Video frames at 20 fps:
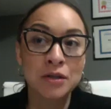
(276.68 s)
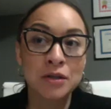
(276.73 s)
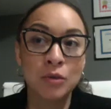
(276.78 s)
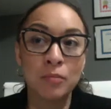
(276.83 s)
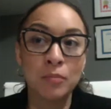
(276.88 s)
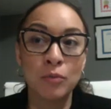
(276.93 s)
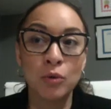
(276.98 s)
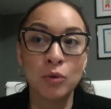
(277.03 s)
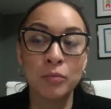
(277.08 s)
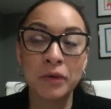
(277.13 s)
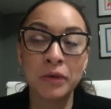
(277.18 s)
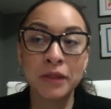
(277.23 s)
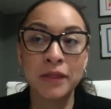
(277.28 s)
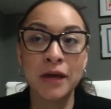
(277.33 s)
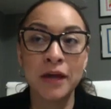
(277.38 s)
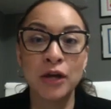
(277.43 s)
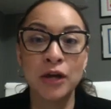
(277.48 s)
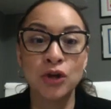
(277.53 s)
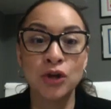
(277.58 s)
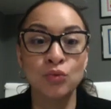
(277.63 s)
the moment
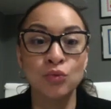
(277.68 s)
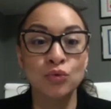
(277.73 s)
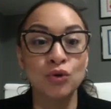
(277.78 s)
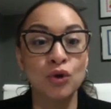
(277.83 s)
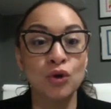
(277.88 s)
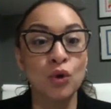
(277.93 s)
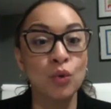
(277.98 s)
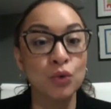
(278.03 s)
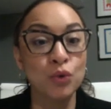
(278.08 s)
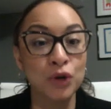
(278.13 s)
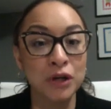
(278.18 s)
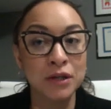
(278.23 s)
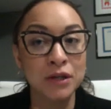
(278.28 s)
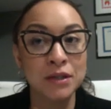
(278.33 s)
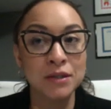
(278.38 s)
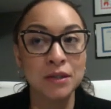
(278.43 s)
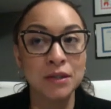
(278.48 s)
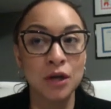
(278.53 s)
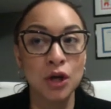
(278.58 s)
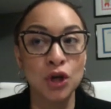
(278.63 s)
that you notice
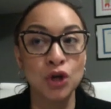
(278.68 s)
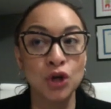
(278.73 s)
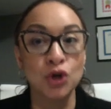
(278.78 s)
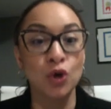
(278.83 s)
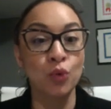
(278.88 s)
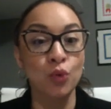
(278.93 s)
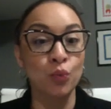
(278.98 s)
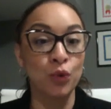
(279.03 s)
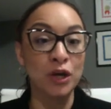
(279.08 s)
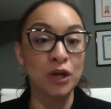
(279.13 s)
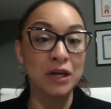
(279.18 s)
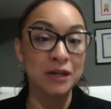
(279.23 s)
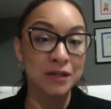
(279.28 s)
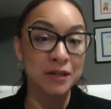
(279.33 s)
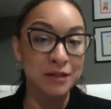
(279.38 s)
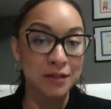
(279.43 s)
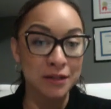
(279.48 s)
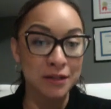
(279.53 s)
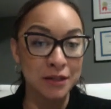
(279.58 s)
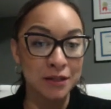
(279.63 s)
your
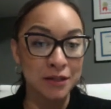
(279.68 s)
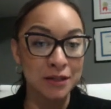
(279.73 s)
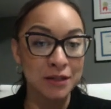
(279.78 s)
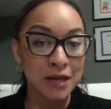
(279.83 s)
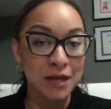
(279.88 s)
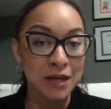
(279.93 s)
weaknesses,